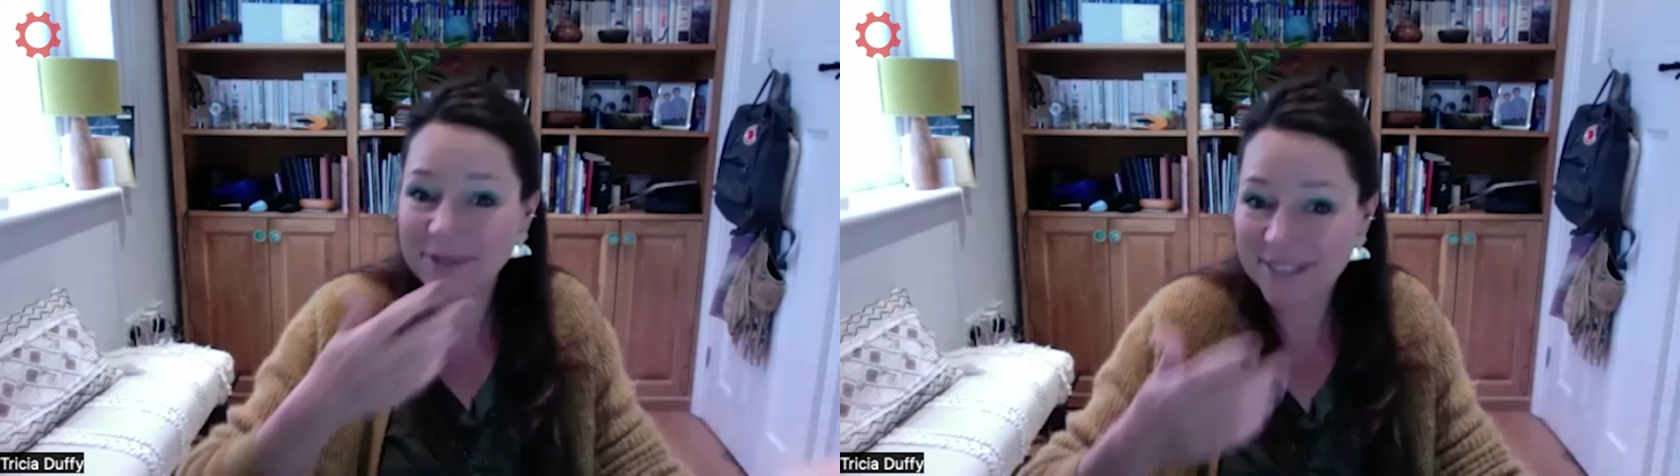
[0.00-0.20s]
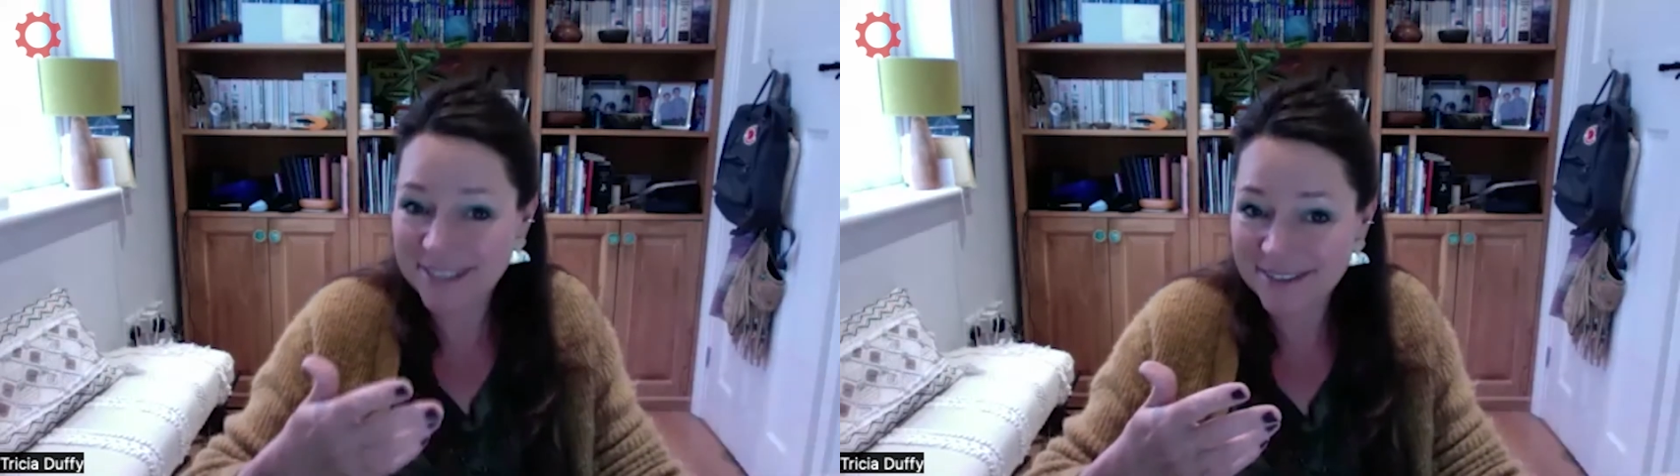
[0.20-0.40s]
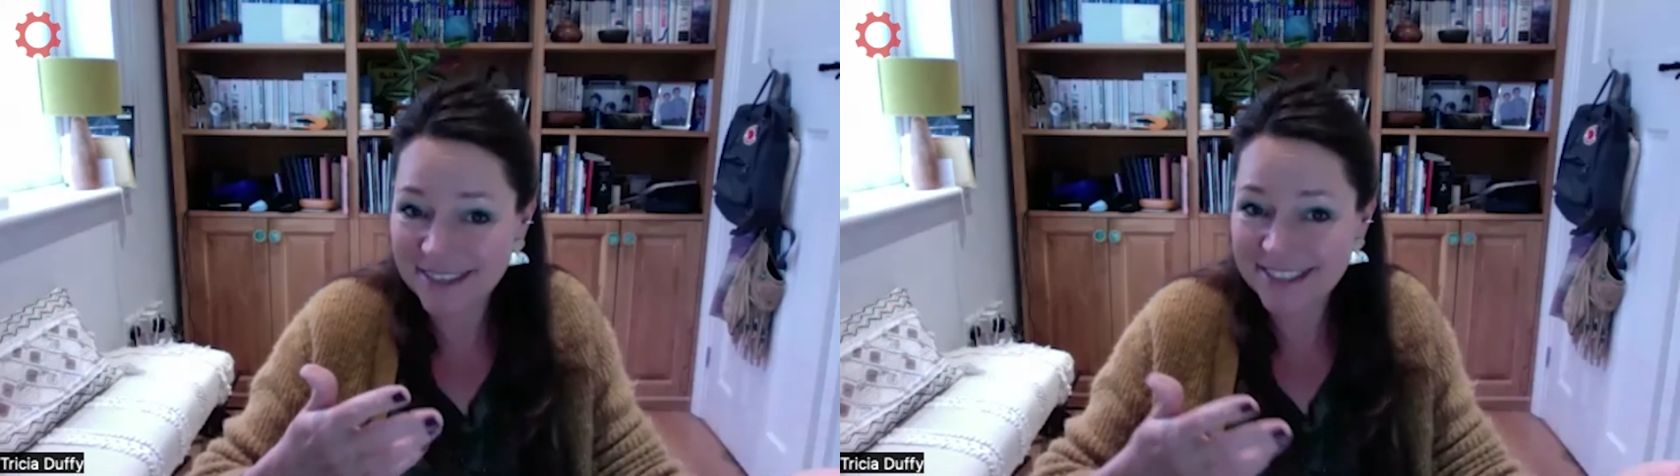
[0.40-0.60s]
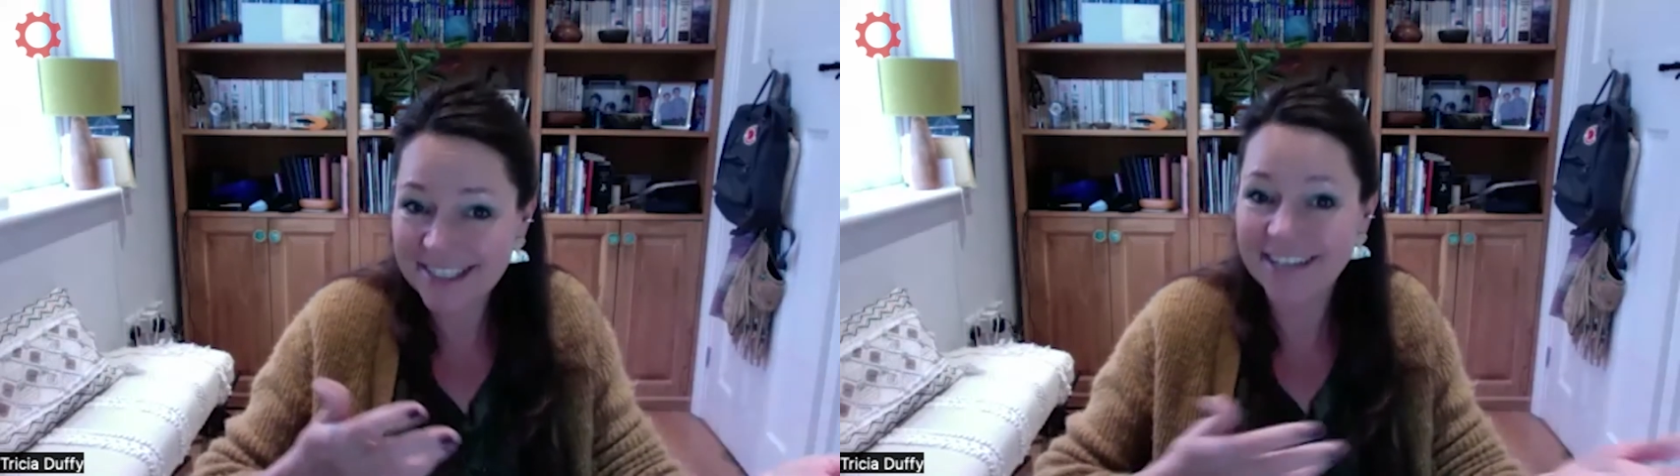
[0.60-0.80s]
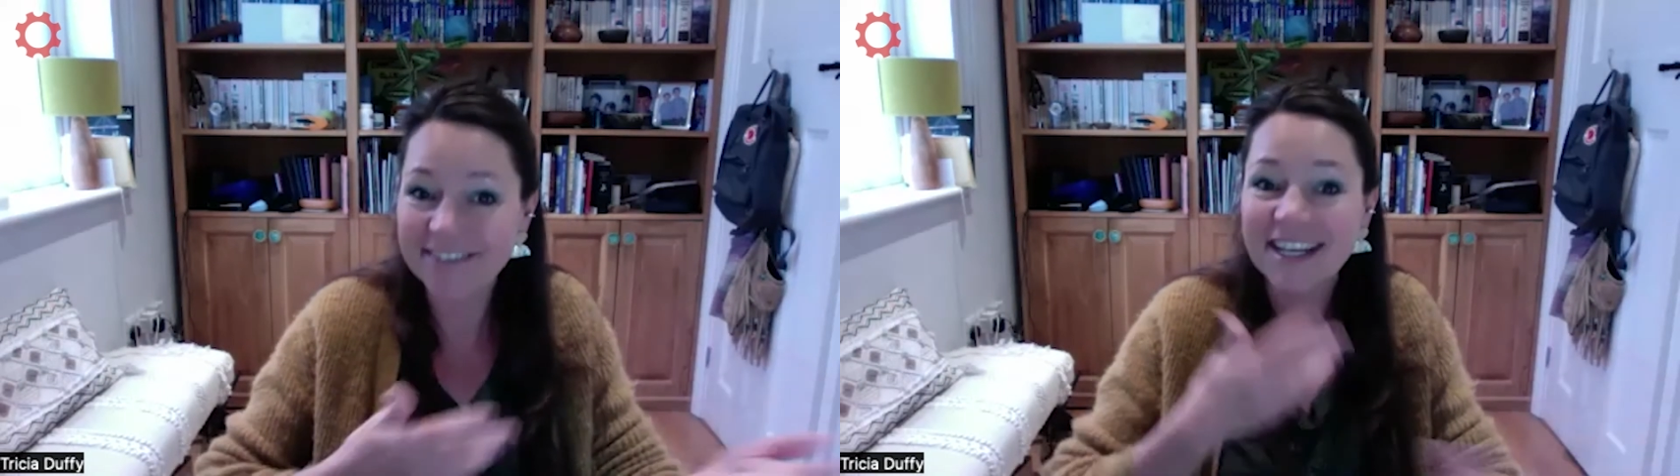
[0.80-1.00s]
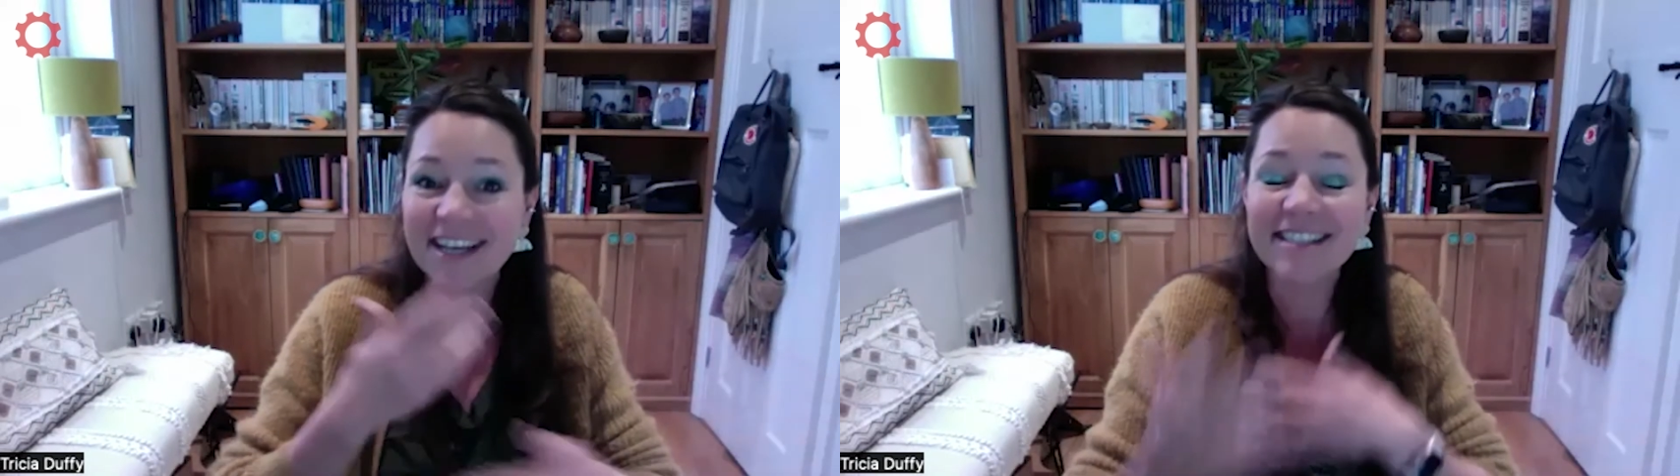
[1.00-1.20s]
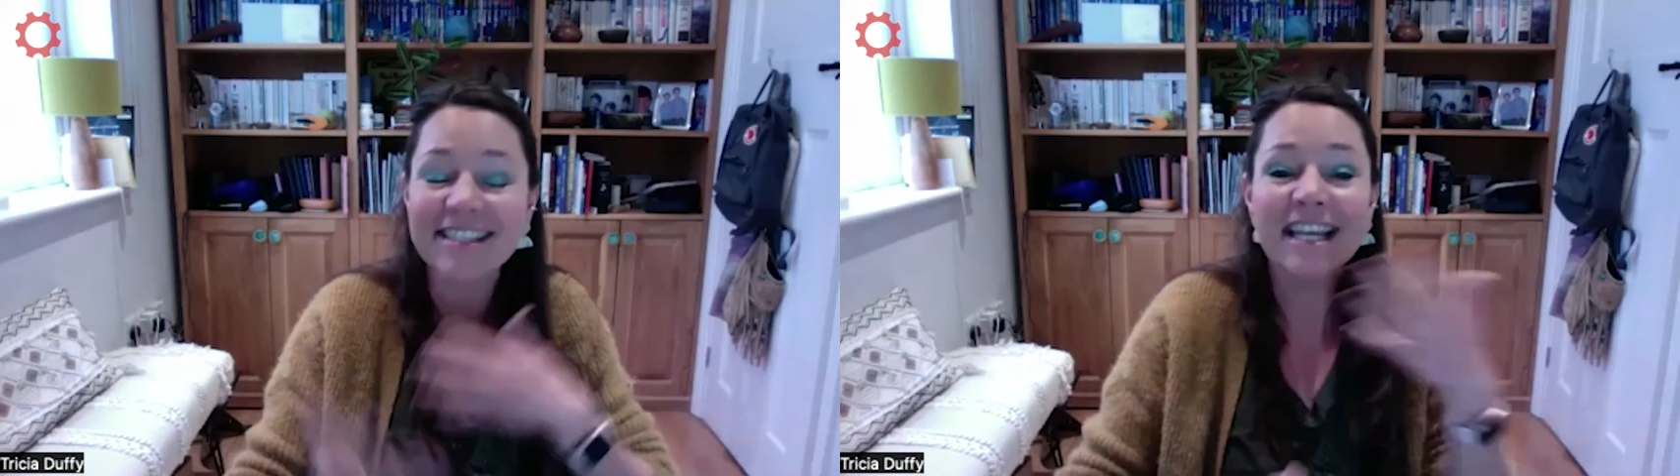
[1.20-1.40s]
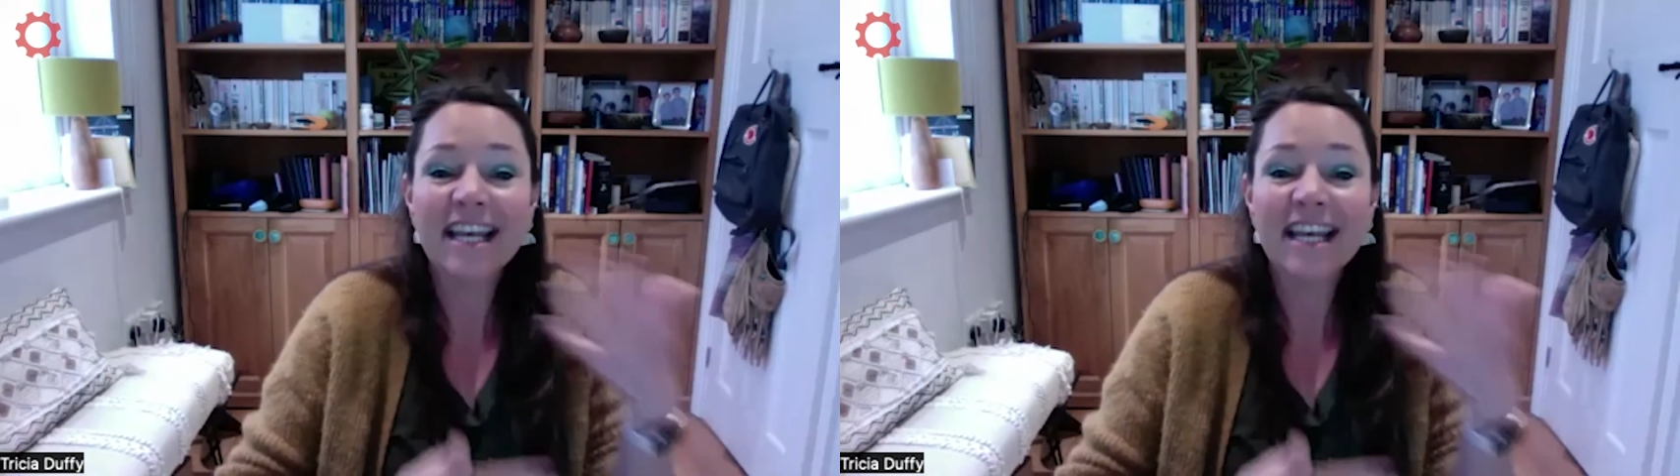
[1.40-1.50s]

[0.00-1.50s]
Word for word: to do those kind of tasks.